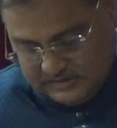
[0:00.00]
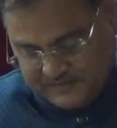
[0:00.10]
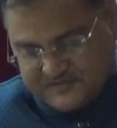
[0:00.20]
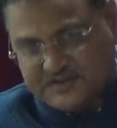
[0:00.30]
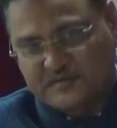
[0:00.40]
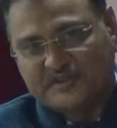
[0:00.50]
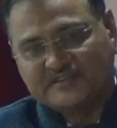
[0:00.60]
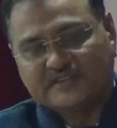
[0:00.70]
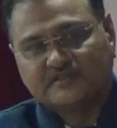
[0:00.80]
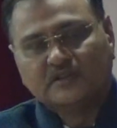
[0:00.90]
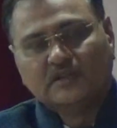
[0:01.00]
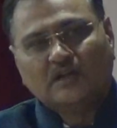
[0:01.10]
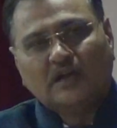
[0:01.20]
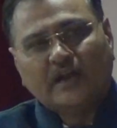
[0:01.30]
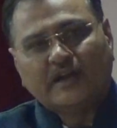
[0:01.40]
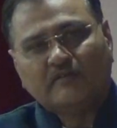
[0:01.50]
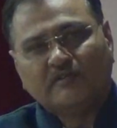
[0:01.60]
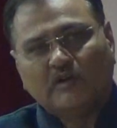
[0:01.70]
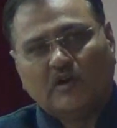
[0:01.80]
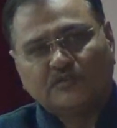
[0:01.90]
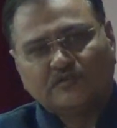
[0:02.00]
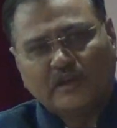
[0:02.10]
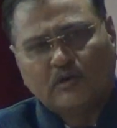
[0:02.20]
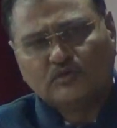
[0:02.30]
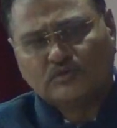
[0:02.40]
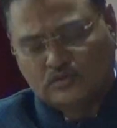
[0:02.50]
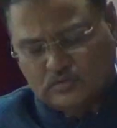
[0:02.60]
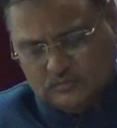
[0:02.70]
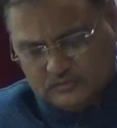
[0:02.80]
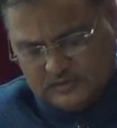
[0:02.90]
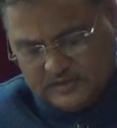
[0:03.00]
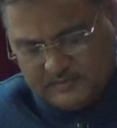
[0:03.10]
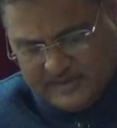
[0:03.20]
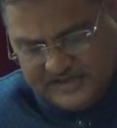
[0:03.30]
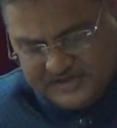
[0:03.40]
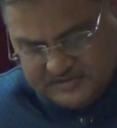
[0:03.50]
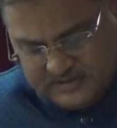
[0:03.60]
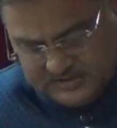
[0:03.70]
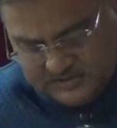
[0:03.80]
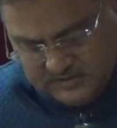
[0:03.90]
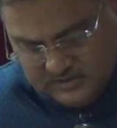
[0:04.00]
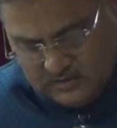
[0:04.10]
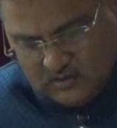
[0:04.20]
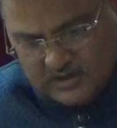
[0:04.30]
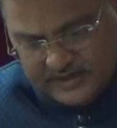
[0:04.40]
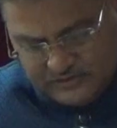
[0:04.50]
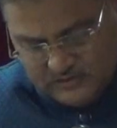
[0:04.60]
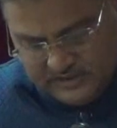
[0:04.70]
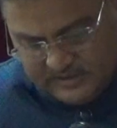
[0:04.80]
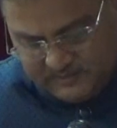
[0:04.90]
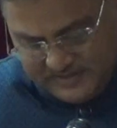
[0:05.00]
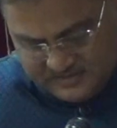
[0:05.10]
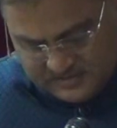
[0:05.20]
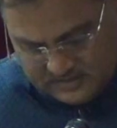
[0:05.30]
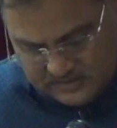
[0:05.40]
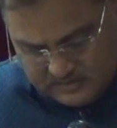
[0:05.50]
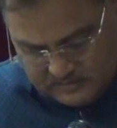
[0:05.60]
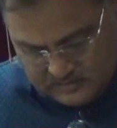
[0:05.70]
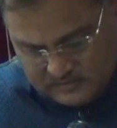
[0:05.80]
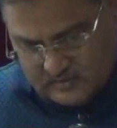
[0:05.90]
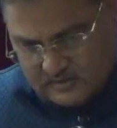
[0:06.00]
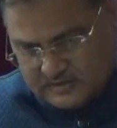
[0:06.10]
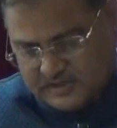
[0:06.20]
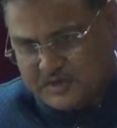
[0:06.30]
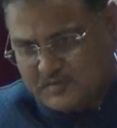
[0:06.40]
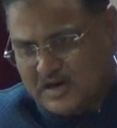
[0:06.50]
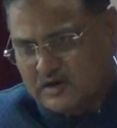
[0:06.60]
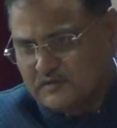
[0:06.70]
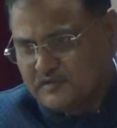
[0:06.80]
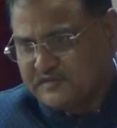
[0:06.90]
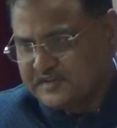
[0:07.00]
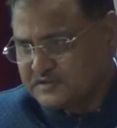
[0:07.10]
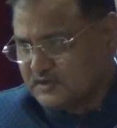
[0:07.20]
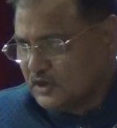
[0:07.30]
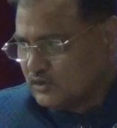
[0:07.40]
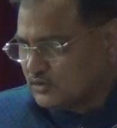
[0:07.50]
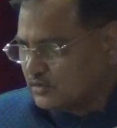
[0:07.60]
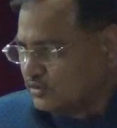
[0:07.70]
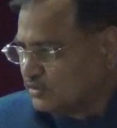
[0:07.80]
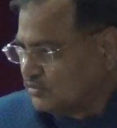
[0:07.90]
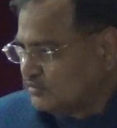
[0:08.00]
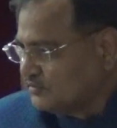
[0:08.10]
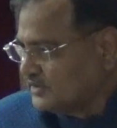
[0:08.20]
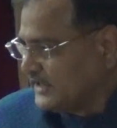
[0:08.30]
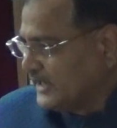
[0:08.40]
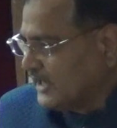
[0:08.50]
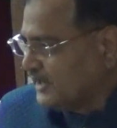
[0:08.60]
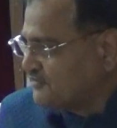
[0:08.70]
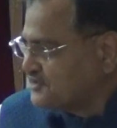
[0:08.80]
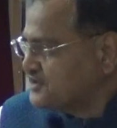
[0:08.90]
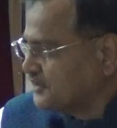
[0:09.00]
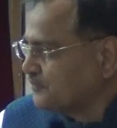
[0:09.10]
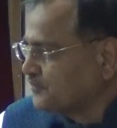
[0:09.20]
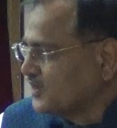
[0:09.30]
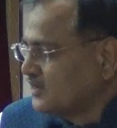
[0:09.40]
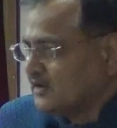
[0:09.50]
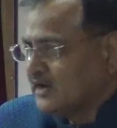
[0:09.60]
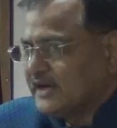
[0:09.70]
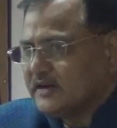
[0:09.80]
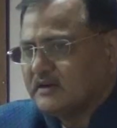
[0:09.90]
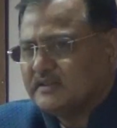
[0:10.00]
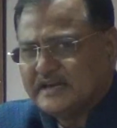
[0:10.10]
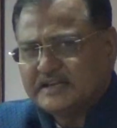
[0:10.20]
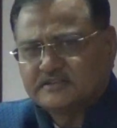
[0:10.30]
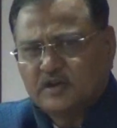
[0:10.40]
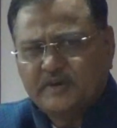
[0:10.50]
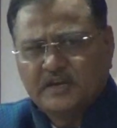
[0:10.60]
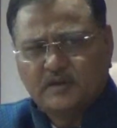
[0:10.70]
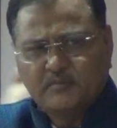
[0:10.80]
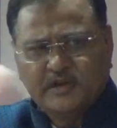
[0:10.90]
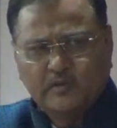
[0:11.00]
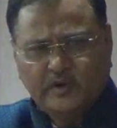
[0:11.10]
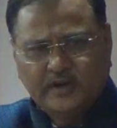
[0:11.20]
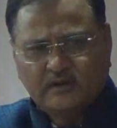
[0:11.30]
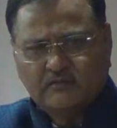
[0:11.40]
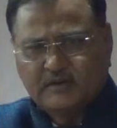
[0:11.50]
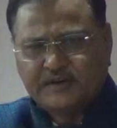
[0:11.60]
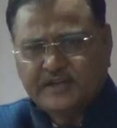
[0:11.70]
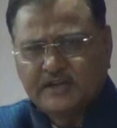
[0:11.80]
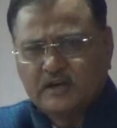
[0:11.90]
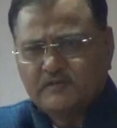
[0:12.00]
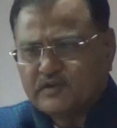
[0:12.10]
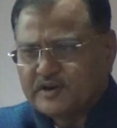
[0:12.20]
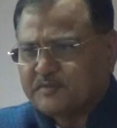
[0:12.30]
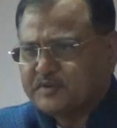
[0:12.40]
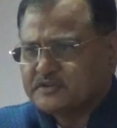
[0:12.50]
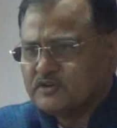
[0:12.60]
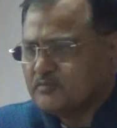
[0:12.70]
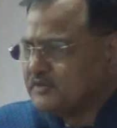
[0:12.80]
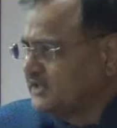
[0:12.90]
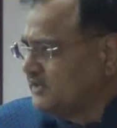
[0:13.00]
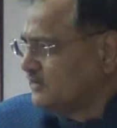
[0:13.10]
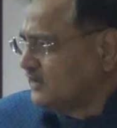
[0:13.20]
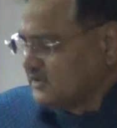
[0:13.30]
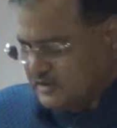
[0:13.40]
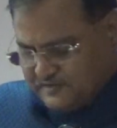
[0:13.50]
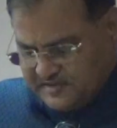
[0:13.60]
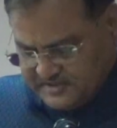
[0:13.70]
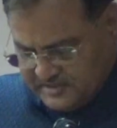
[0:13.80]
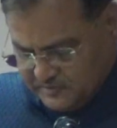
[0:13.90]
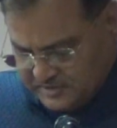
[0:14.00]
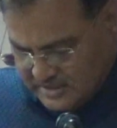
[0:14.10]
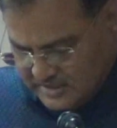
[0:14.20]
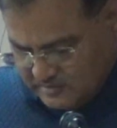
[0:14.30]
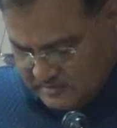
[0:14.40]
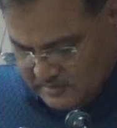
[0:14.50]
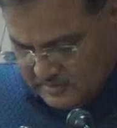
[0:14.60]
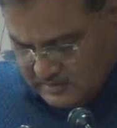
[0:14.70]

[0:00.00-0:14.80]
capture business, and we also have to replenish this, or actually replace the demand of the fish through the inland fishing, and that is coming in a big way. Nearly 40% of the fishes which are